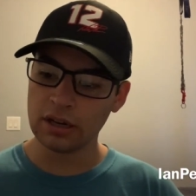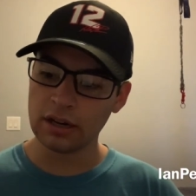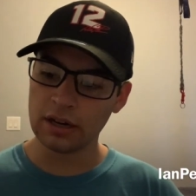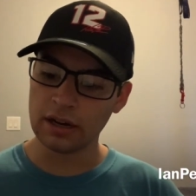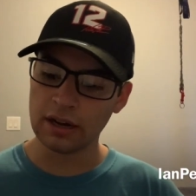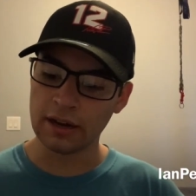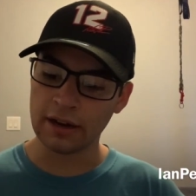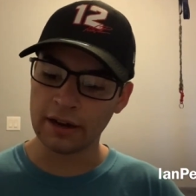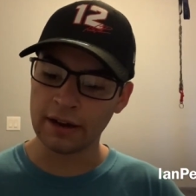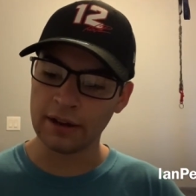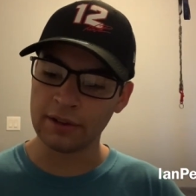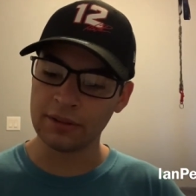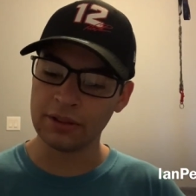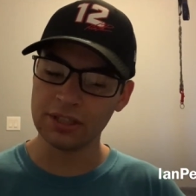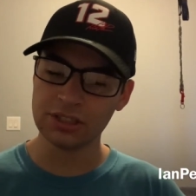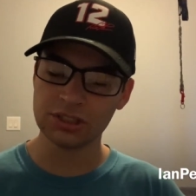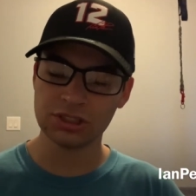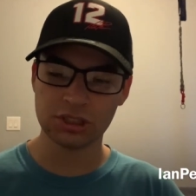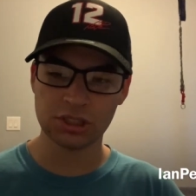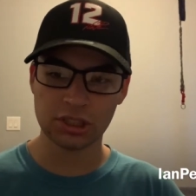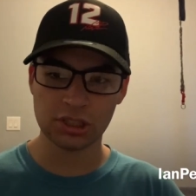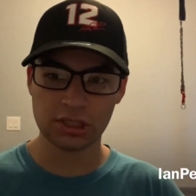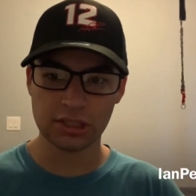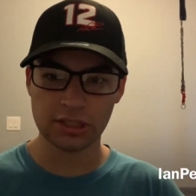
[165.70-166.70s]
Uh,
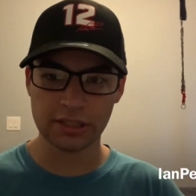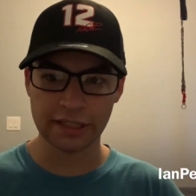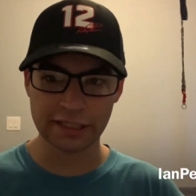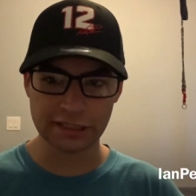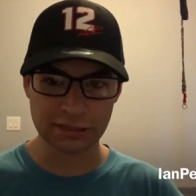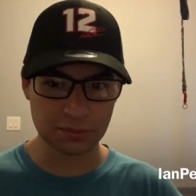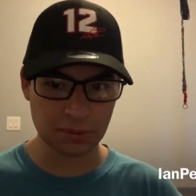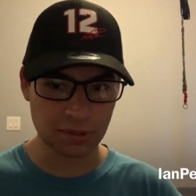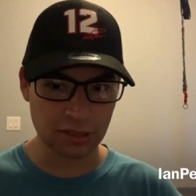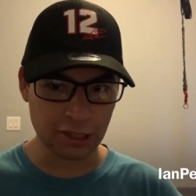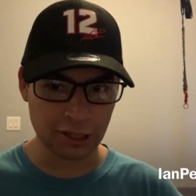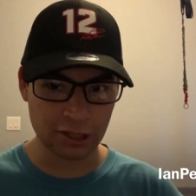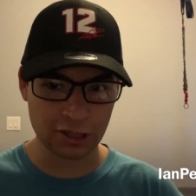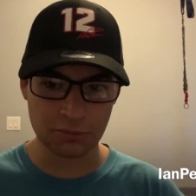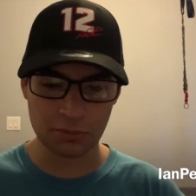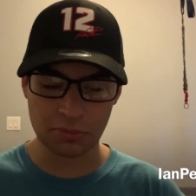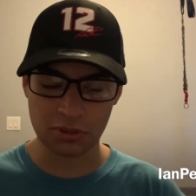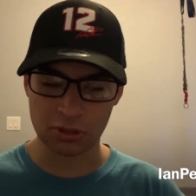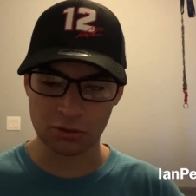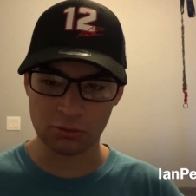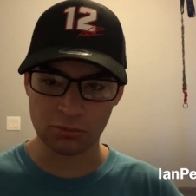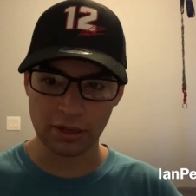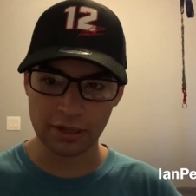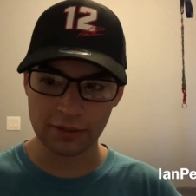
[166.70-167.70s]
this year, it's been nothing
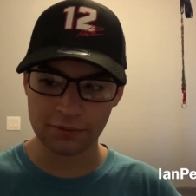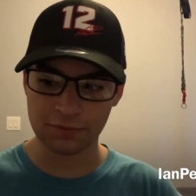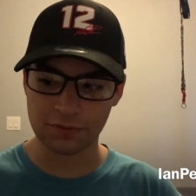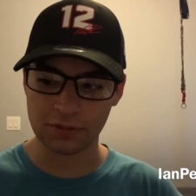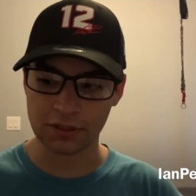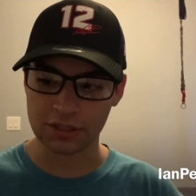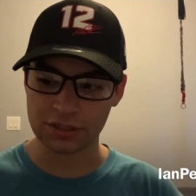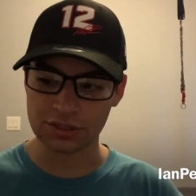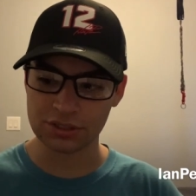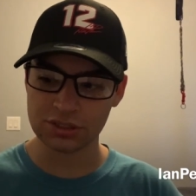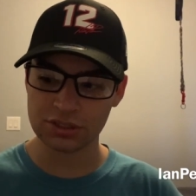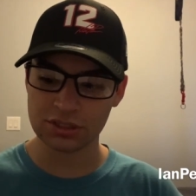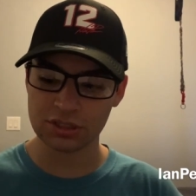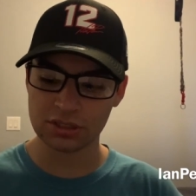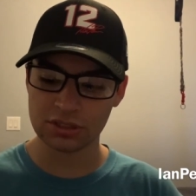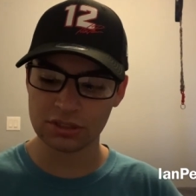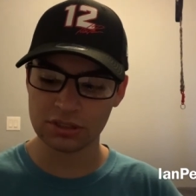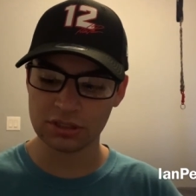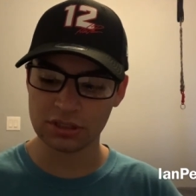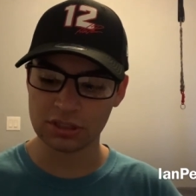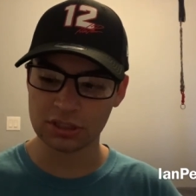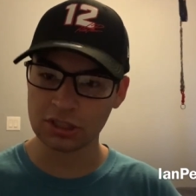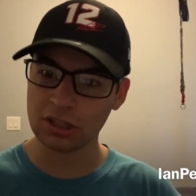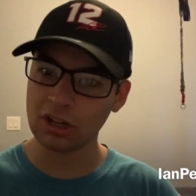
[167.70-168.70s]
but a wreck fest,
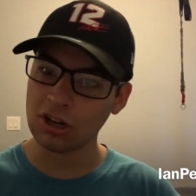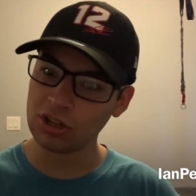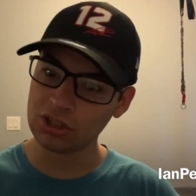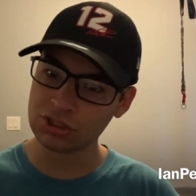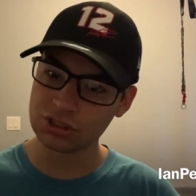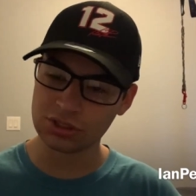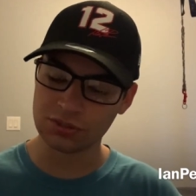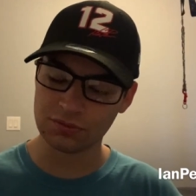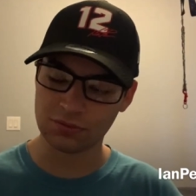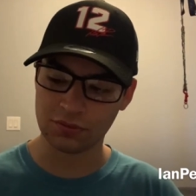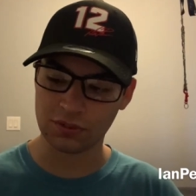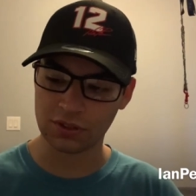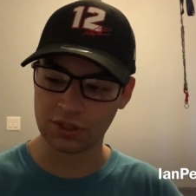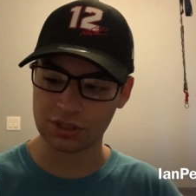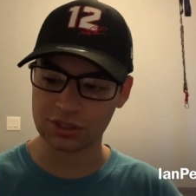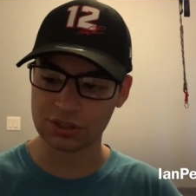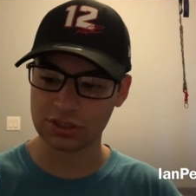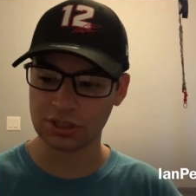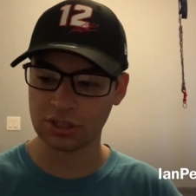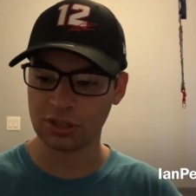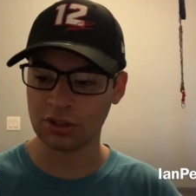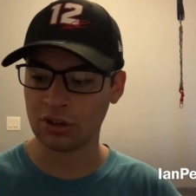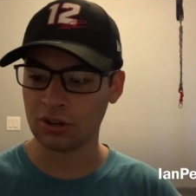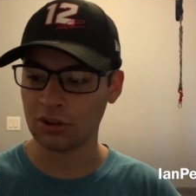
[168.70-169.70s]
caution
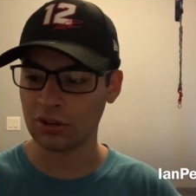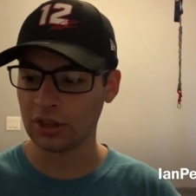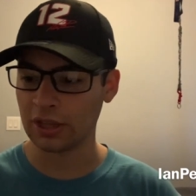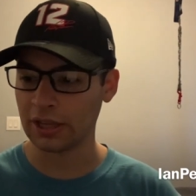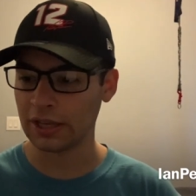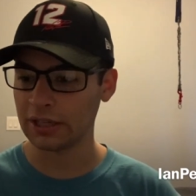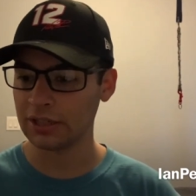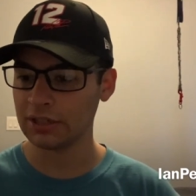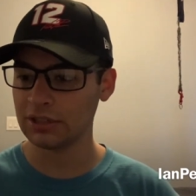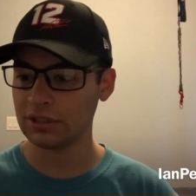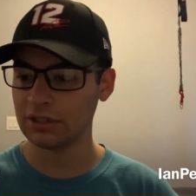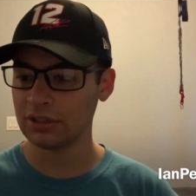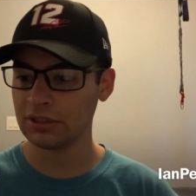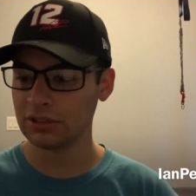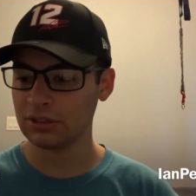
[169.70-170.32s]
fest, and all that.